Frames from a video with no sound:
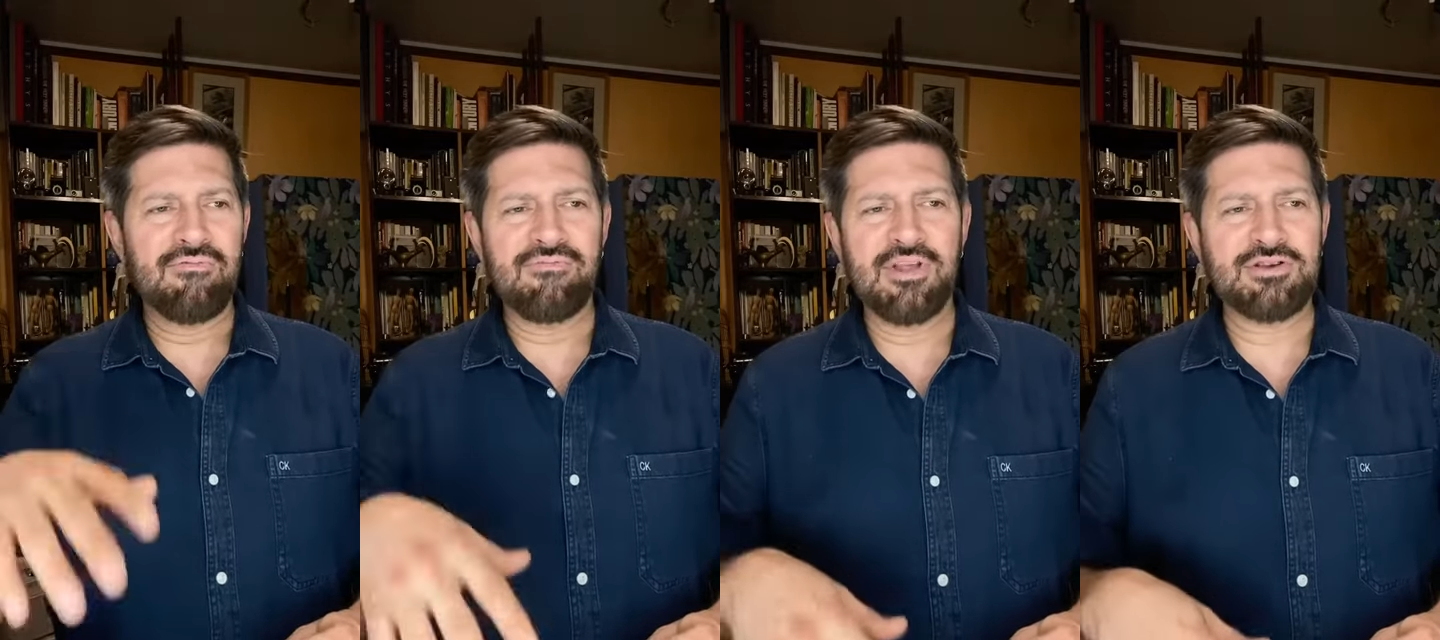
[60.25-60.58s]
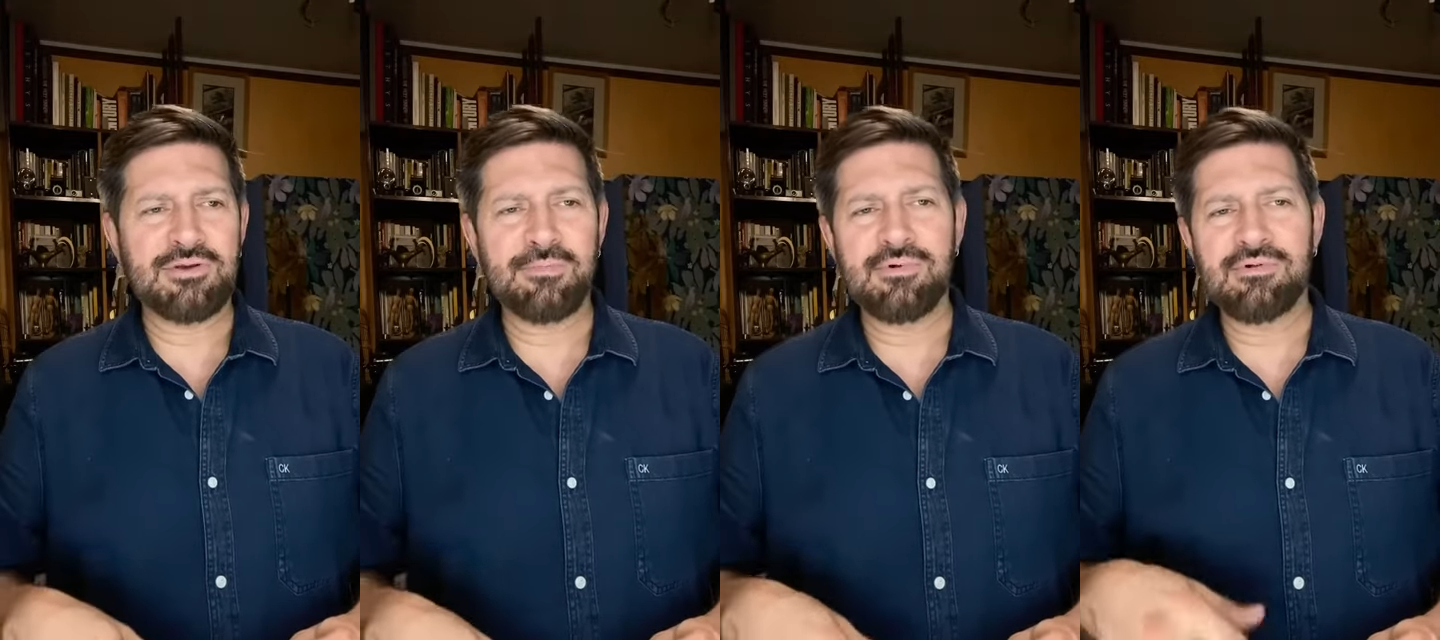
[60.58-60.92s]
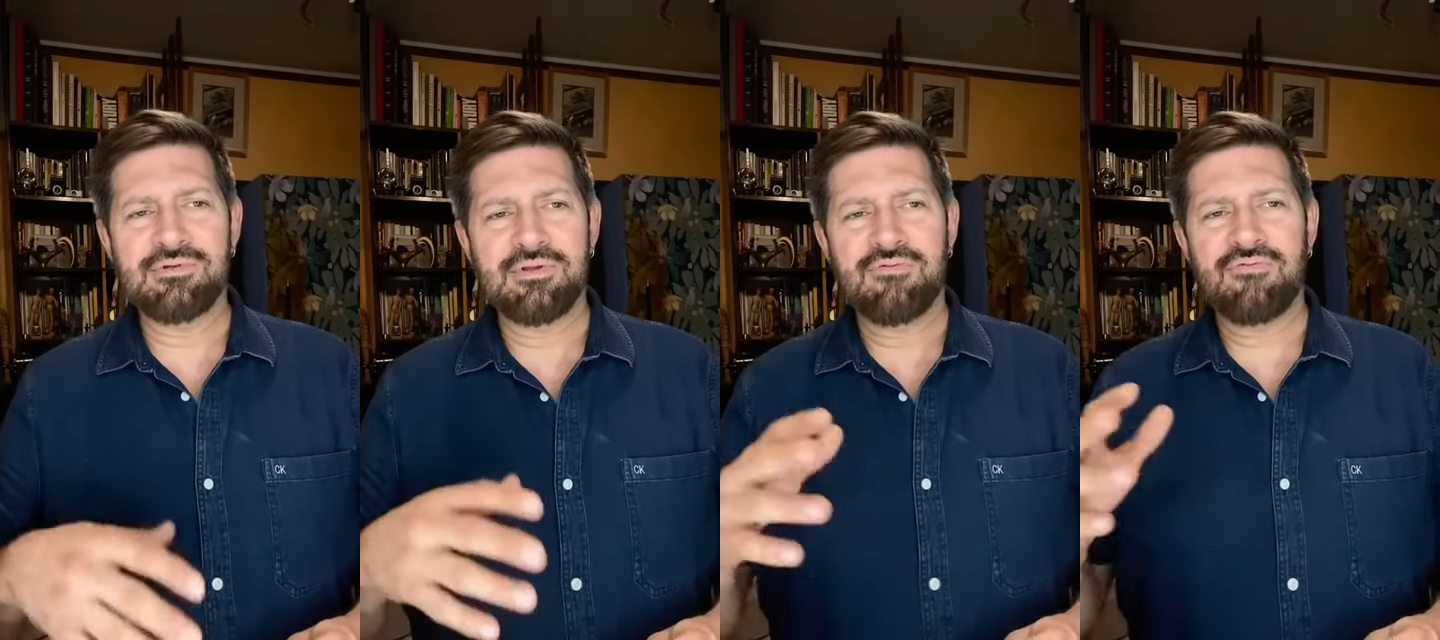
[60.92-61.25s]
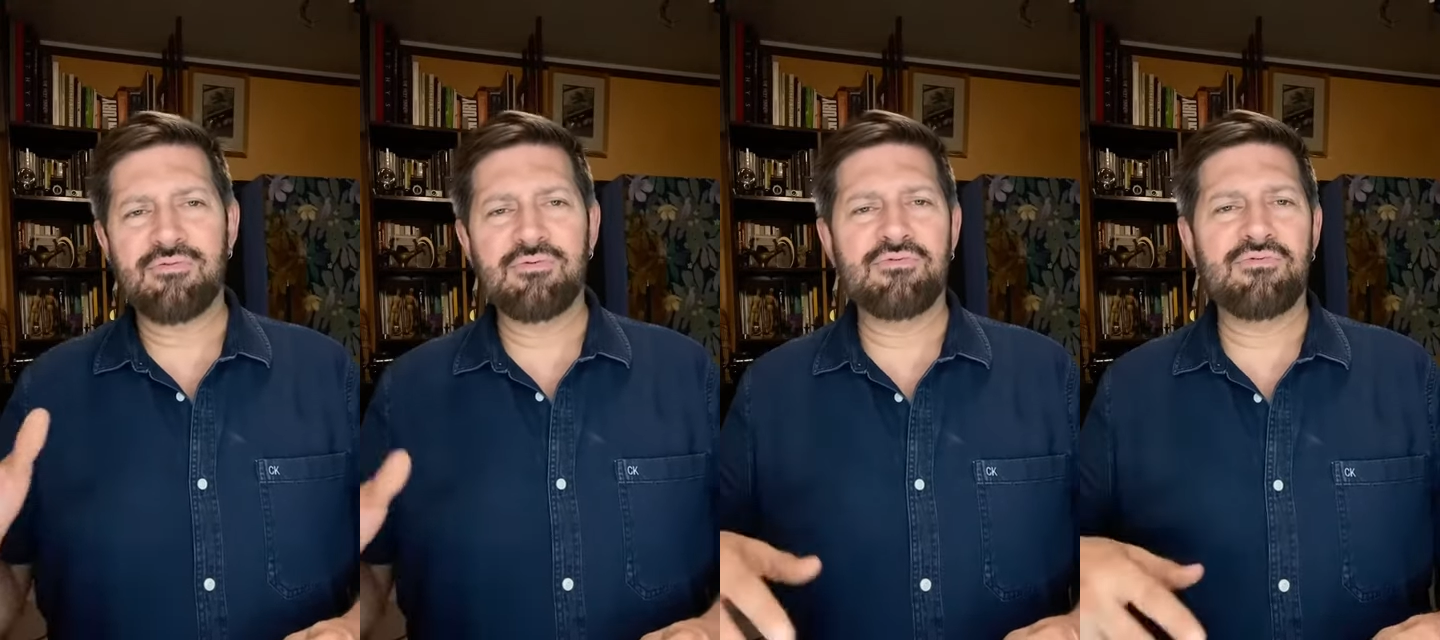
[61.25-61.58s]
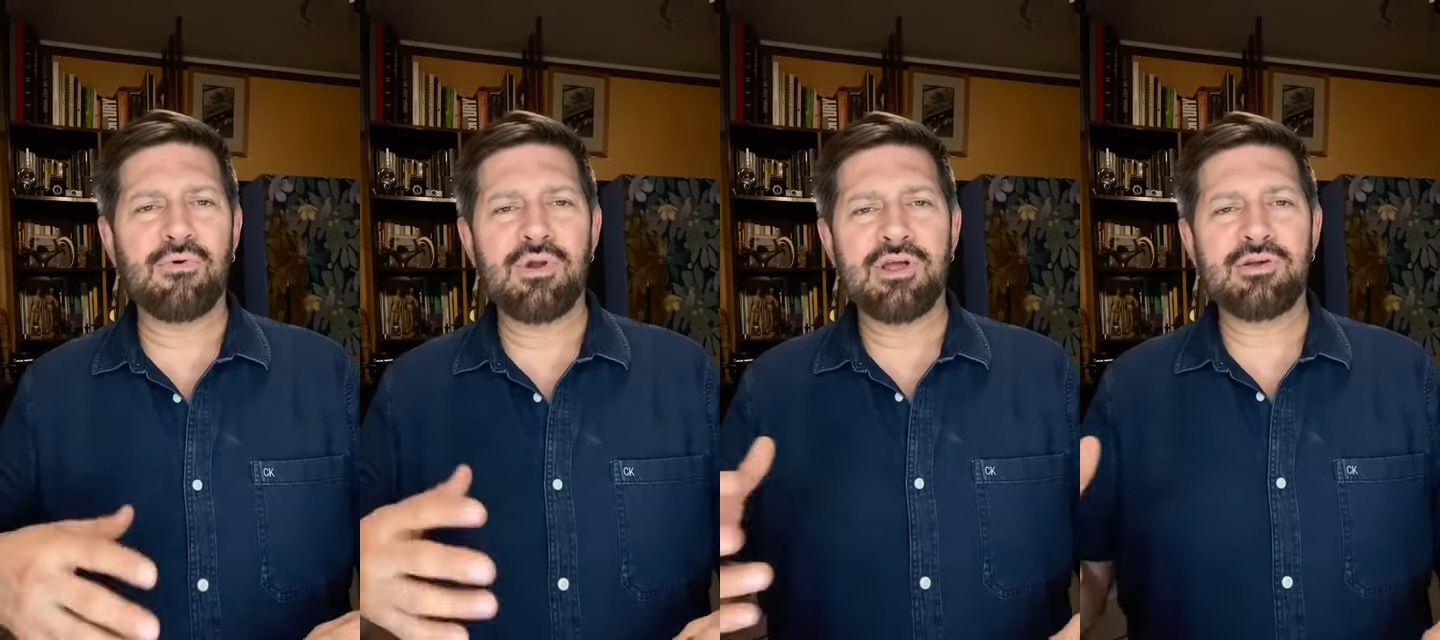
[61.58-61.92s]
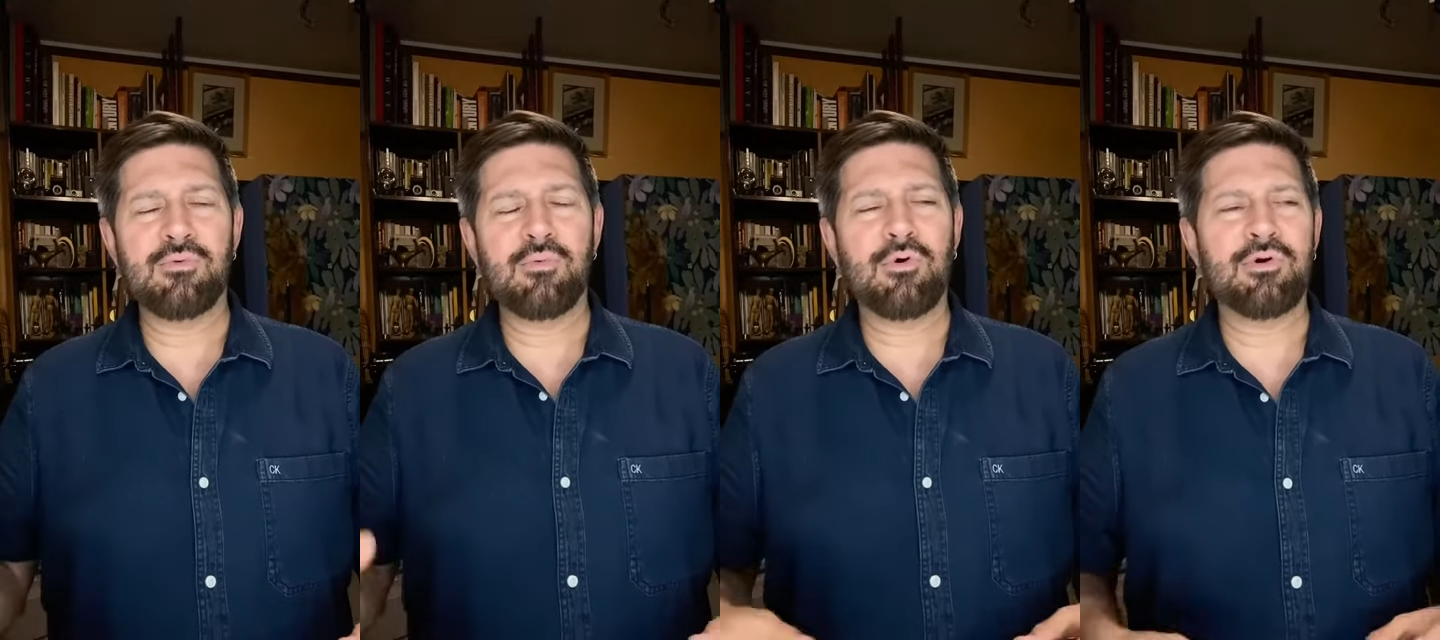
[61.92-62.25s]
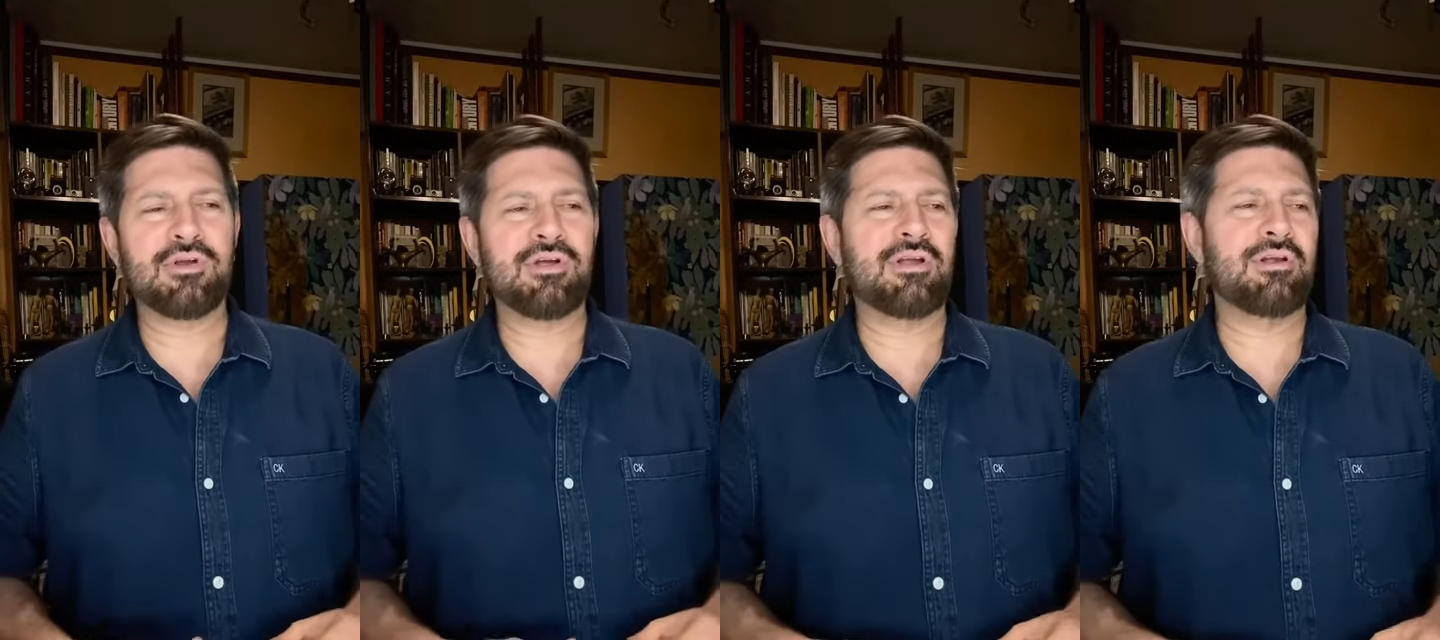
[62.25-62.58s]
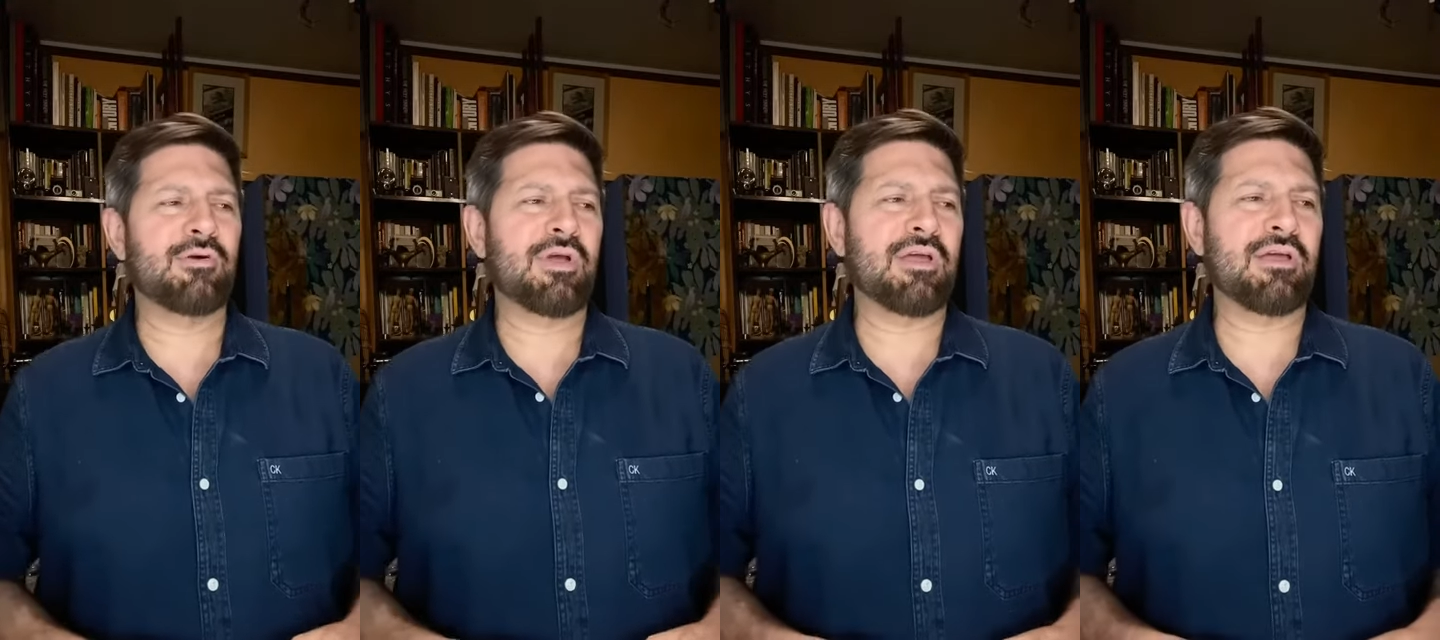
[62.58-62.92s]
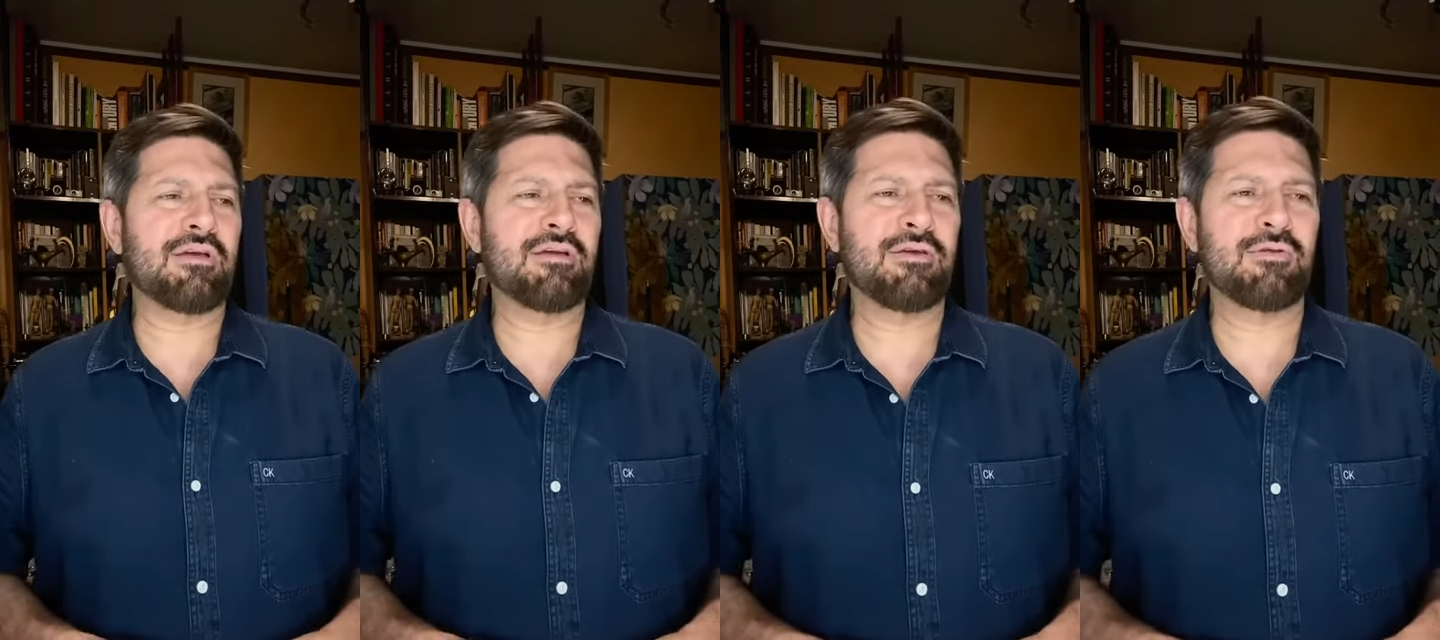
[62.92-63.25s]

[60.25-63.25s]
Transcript: vegetables and fruit falling into water and looking, you know,